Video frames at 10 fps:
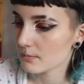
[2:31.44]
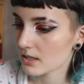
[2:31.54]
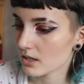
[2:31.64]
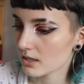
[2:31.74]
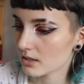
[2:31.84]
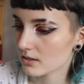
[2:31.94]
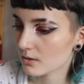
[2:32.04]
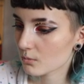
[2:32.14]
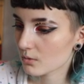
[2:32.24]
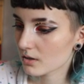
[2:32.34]
in my cart?
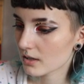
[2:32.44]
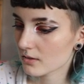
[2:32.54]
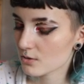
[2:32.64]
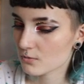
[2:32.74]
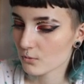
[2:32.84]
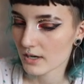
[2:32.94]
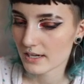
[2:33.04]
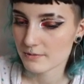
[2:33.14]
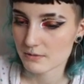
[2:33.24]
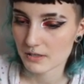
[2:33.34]
There's four
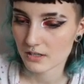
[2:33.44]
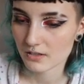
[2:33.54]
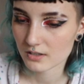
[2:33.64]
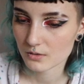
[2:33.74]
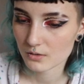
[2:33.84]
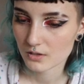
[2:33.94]
items in my cart.